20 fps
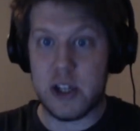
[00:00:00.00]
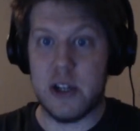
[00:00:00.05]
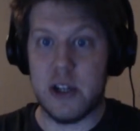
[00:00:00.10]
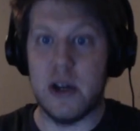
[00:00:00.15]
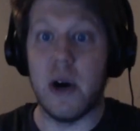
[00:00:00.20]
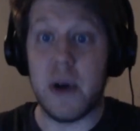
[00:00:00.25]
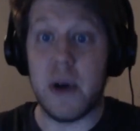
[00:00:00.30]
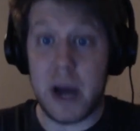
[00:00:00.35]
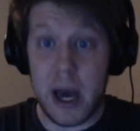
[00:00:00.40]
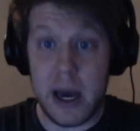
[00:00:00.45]

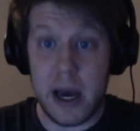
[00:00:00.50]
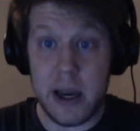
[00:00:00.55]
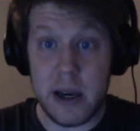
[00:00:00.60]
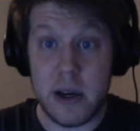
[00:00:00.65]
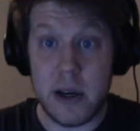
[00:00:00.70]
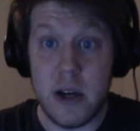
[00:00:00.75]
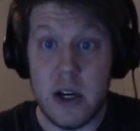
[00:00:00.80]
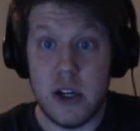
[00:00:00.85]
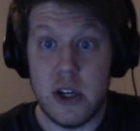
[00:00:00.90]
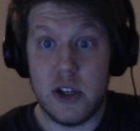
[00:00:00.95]
Okay,
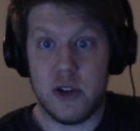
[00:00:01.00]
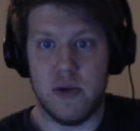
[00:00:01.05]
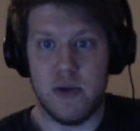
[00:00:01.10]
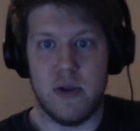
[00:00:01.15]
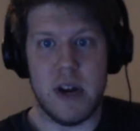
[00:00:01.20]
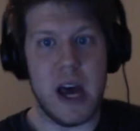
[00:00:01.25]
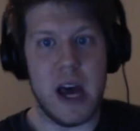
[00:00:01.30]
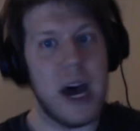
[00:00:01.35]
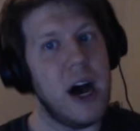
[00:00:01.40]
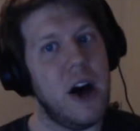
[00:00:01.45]
so
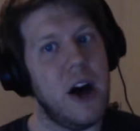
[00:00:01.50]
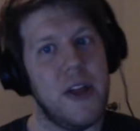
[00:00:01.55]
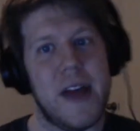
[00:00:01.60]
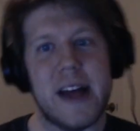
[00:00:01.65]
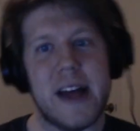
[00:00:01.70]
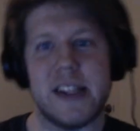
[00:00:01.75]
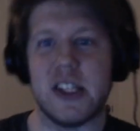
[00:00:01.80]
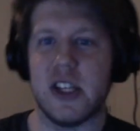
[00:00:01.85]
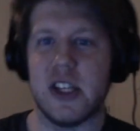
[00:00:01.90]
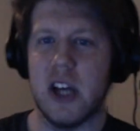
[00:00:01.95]
now
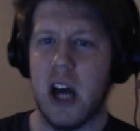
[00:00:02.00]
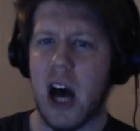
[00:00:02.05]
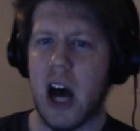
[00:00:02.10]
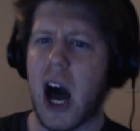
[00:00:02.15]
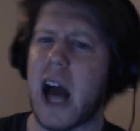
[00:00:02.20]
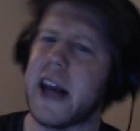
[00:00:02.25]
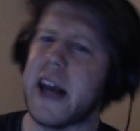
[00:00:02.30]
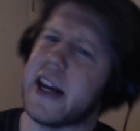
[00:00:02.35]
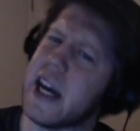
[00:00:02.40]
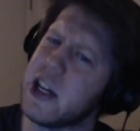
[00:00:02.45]
that's, I
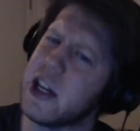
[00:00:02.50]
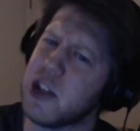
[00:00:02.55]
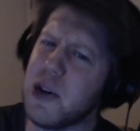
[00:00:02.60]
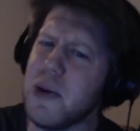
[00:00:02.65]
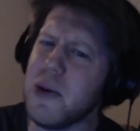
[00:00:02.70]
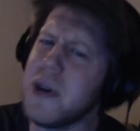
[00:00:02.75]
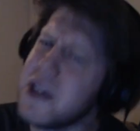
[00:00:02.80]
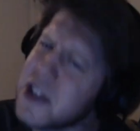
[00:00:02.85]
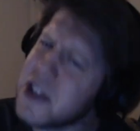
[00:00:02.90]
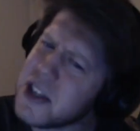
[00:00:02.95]
guess you
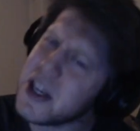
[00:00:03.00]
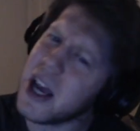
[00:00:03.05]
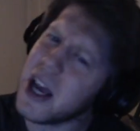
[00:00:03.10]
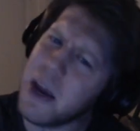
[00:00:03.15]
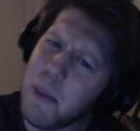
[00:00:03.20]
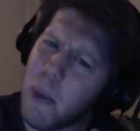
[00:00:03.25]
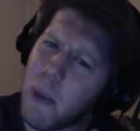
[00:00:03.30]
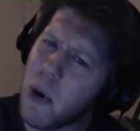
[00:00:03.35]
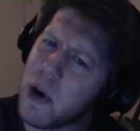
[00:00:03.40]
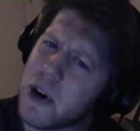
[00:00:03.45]
could say,
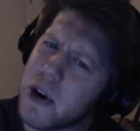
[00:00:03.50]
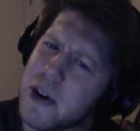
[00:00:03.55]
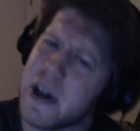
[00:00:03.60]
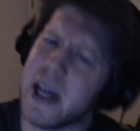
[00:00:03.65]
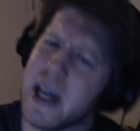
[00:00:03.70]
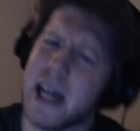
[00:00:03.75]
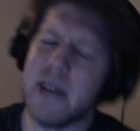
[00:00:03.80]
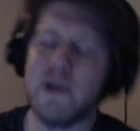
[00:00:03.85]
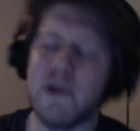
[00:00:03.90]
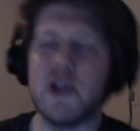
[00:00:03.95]
more
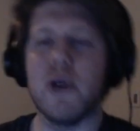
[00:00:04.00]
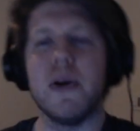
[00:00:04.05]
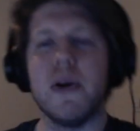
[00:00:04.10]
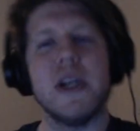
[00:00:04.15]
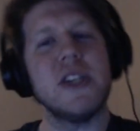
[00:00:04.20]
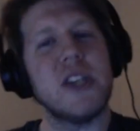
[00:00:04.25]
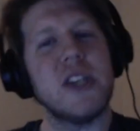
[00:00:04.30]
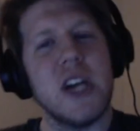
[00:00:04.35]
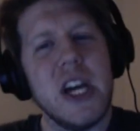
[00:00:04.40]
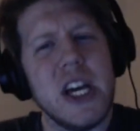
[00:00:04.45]
creative. So
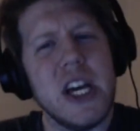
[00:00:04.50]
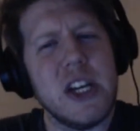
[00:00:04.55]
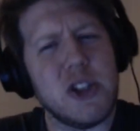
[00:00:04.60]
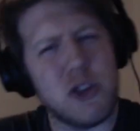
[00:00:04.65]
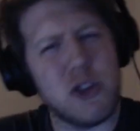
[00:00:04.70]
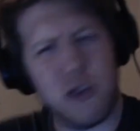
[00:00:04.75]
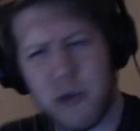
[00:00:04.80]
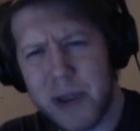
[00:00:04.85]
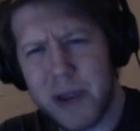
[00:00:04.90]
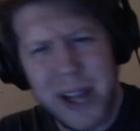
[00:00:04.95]
is
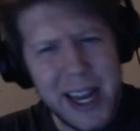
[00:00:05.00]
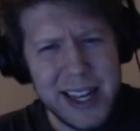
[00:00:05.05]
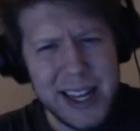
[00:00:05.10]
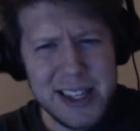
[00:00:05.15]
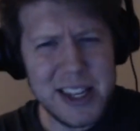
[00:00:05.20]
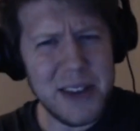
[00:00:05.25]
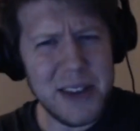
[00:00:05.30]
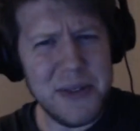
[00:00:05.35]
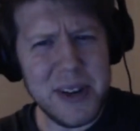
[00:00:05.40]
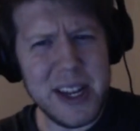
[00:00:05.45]

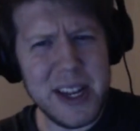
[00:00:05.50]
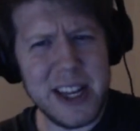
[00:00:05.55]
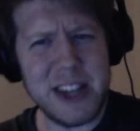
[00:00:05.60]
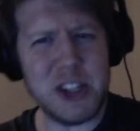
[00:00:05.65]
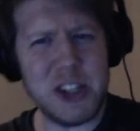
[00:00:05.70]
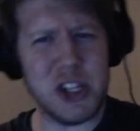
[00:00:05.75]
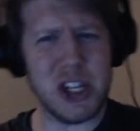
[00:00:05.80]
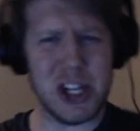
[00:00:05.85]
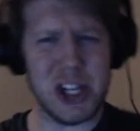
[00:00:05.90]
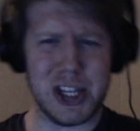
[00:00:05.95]
creativity
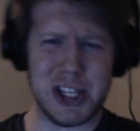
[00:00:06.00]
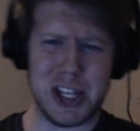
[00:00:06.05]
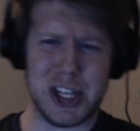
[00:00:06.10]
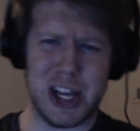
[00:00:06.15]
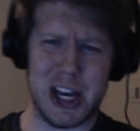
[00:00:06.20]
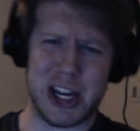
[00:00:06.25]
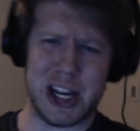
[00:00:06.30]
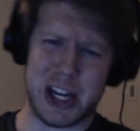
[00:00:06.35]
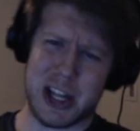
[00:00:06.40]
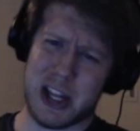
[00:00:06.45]
just
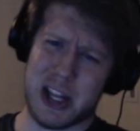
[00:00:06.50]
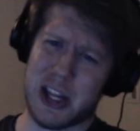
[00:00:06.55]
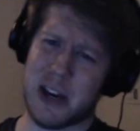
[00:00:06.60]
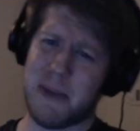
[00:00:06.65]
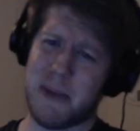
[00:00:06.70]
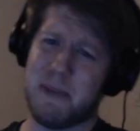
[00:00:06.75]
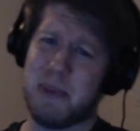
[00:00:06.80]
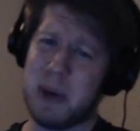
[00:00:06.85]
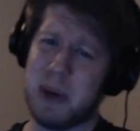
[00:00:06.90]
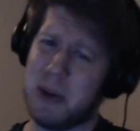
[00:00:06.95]
like the
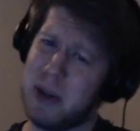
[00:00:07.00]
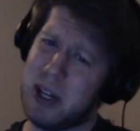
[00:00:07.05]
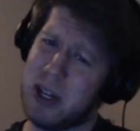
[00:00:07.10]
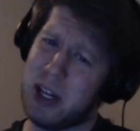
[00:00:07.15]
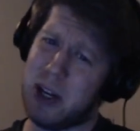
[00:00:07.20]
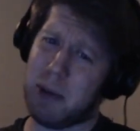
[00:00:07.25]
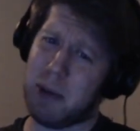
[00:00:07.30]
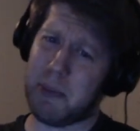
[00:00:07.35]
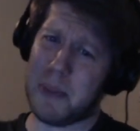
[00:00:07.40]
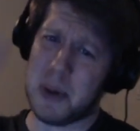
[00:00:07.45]
ability
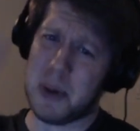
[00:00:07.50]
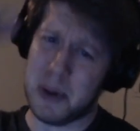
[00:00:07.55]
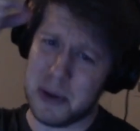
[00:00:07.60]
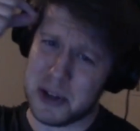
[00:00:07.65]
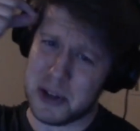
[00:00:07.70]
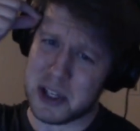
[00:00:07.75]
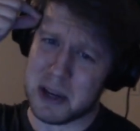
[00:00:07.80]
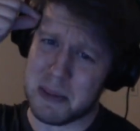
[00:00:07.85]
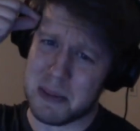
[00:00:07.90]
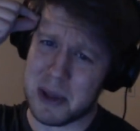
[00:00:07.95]
to pull
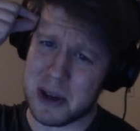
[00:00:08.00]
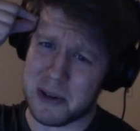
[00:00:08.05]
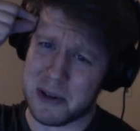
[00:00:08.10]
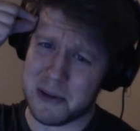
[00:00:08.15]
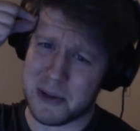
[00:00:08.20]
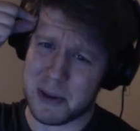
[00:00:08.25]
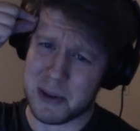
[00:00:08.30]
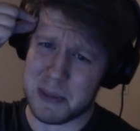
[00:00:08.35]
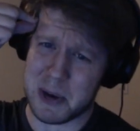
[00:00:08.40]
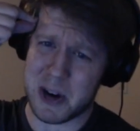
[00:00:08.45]
something
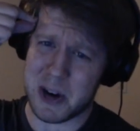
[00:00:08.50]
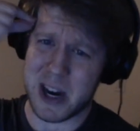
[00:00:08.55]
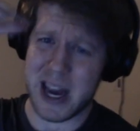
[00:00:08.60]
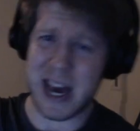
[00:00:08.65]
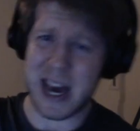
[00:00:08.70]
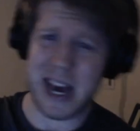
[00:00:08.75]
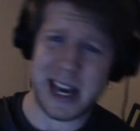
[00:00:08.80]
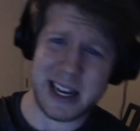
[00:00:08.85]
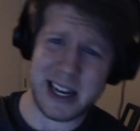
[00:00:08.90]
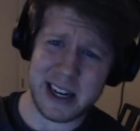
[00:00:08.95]
from your
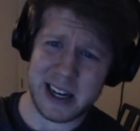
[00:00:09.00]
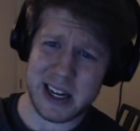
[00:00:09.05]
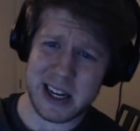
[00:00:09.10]
head,